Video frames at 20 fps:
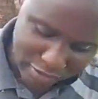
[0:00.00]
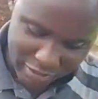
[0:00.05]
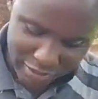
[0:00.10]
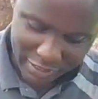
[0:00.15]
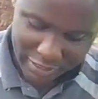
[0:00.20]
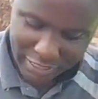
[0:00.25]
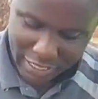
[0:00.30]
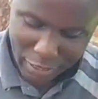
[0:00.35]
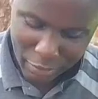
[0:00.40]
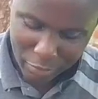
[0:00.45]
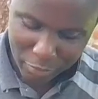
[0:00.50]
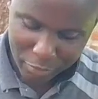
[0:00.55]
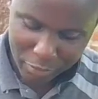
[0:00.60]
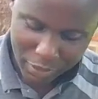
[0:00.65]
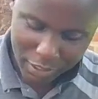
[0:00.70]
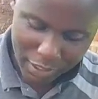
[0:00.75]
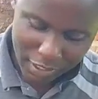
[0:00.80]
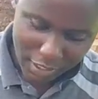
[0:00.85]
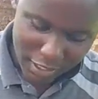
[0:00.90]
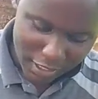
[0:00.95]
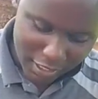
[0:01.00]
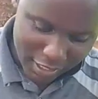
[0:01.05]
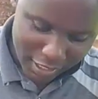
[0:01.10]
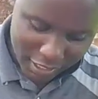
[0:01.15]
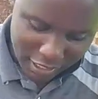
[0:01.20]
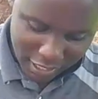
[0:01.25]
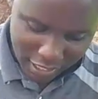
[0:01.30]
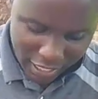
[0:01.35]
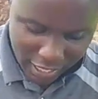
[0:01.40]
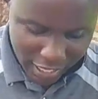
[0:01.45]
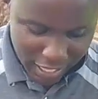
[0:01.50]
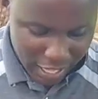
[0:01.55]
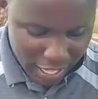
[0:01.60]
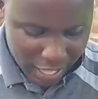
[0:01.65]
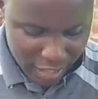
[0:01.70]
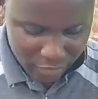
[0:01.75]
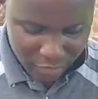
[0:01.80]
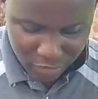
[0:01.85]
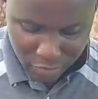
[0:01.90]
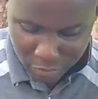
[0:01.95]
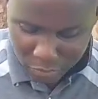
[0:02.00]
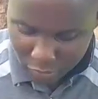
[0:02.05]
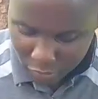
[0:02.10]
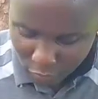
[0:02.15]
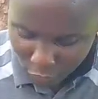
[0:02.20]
watching them. Have a